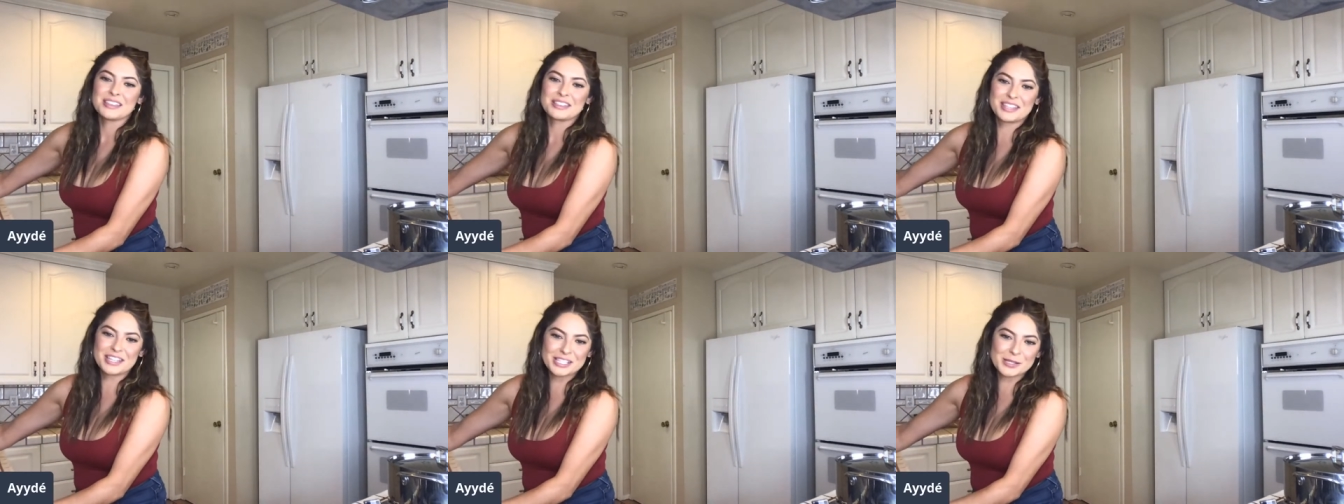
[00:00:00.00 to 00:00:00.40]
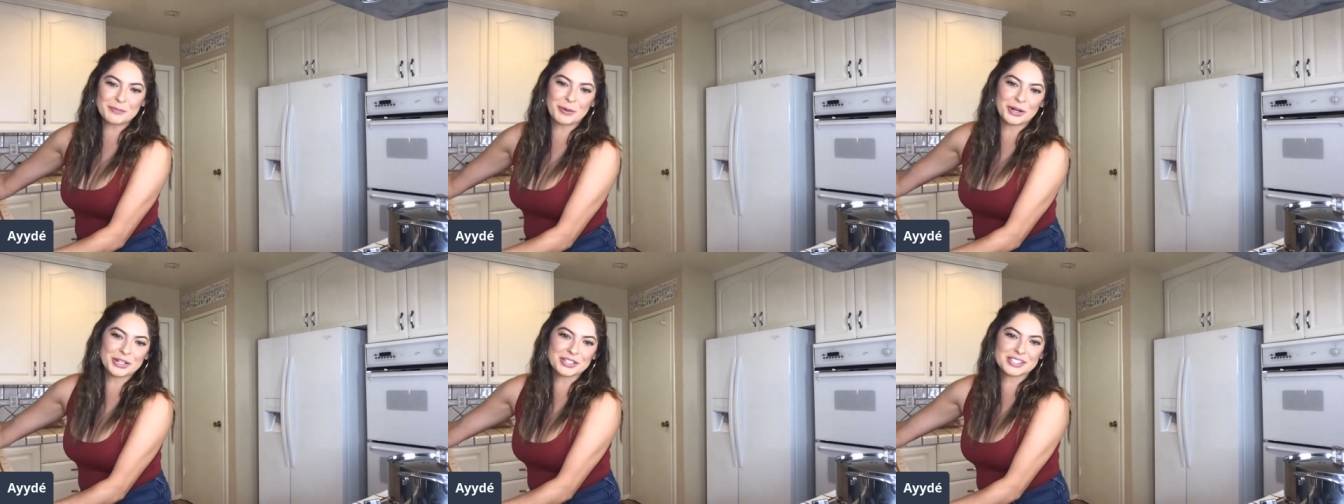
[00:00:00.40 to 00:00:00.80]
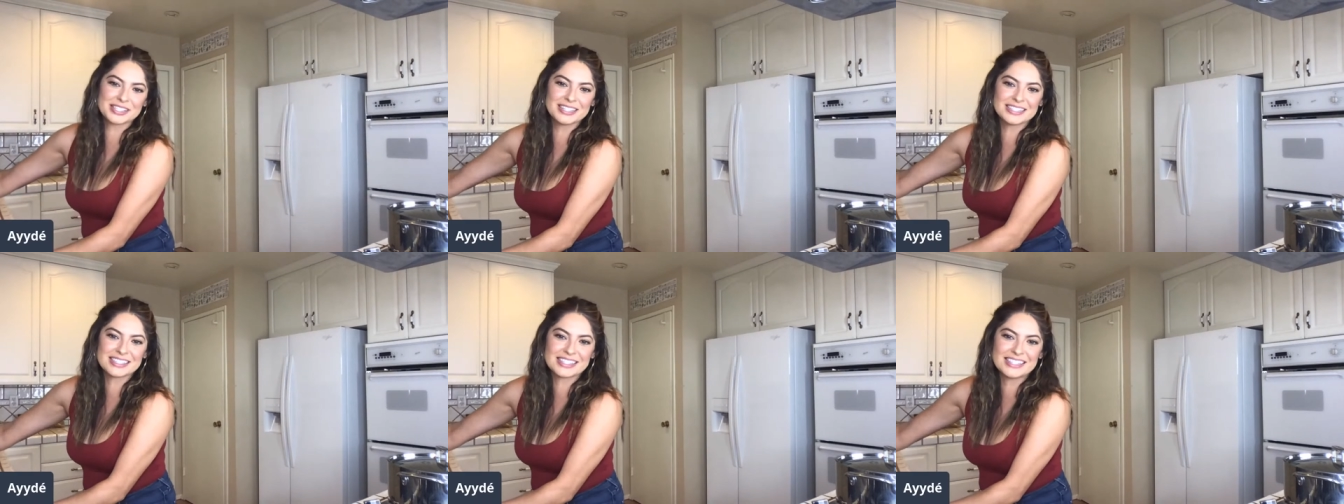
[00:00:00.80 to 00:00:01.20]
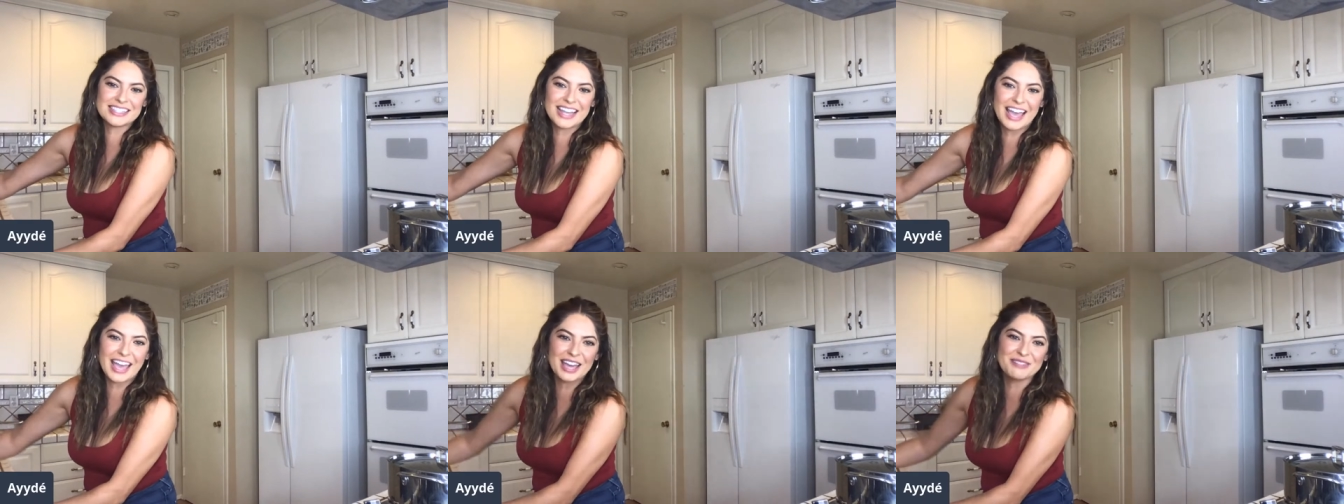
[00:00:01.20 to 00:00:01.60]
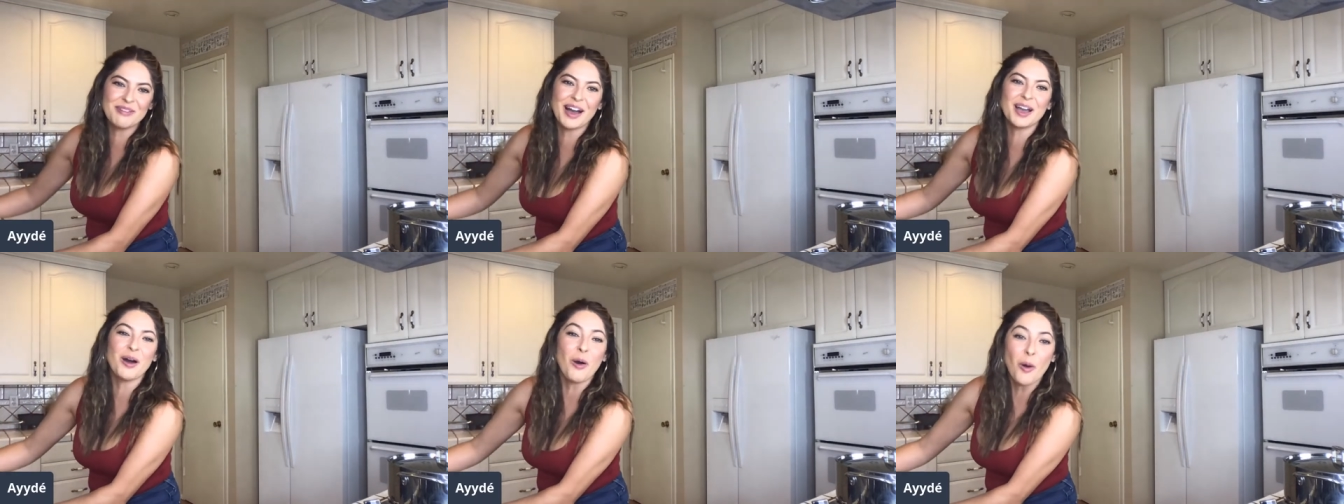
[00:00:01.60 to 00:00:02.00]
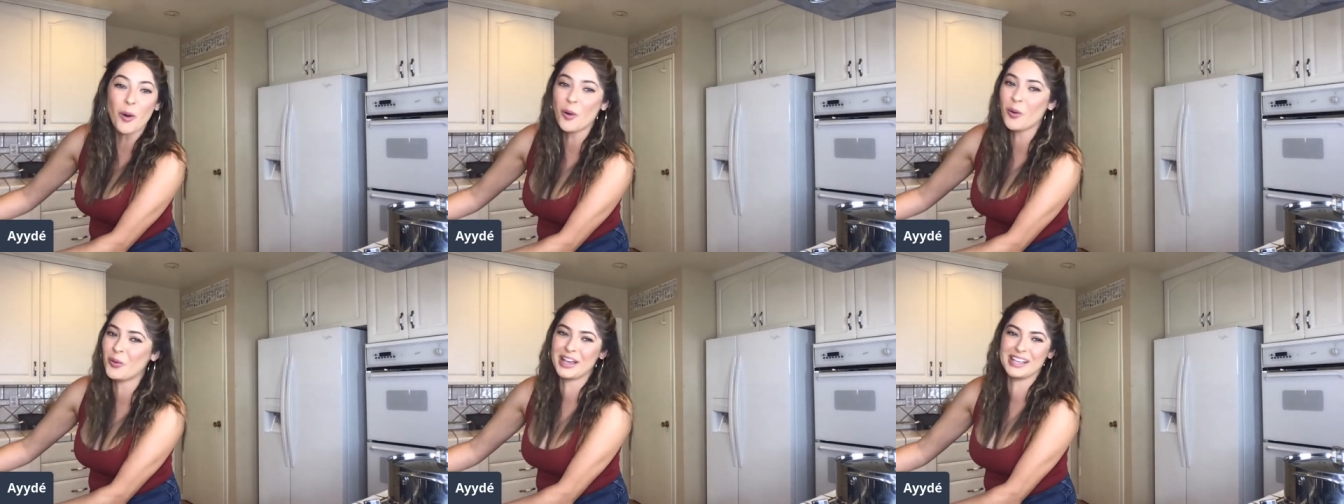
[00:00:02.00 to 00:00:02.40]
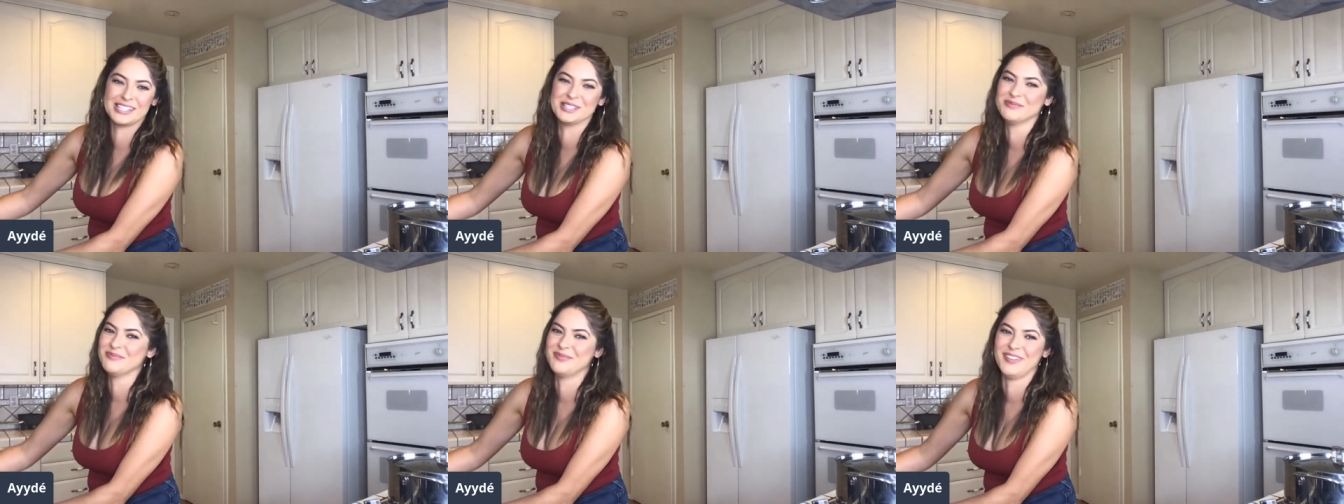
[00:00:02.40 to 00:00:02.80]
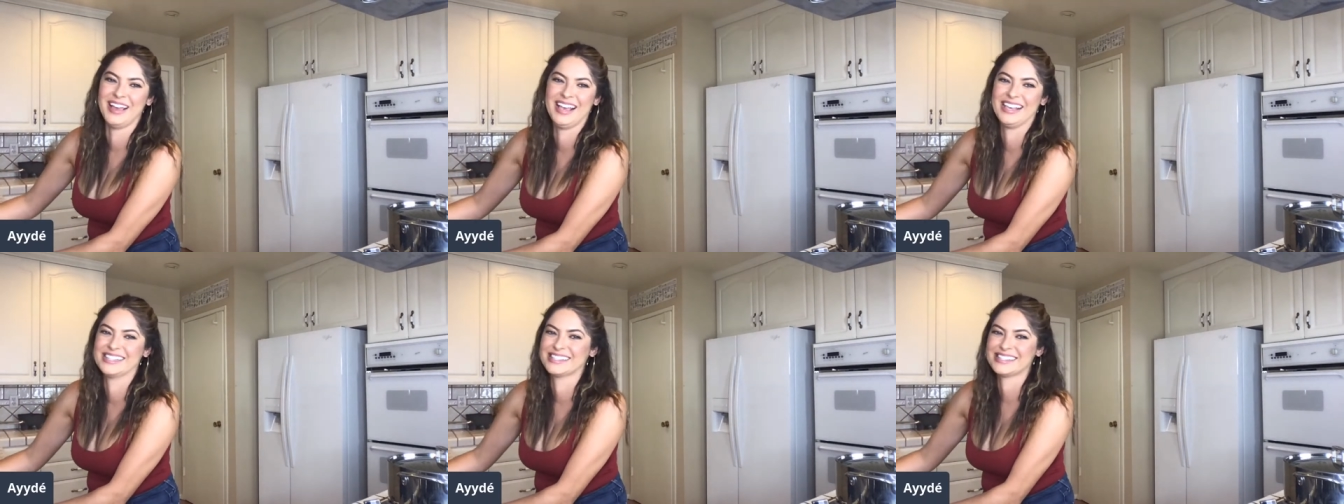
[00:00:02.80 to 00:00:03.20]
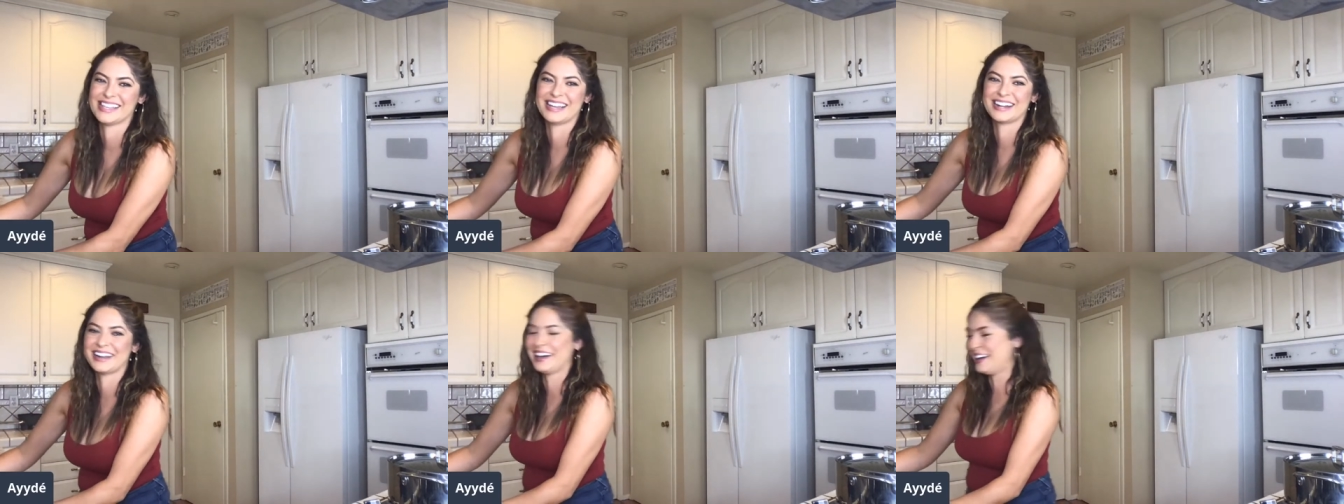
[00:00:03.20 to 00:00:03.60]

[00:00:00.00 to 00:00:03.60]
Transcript: this person's name I always set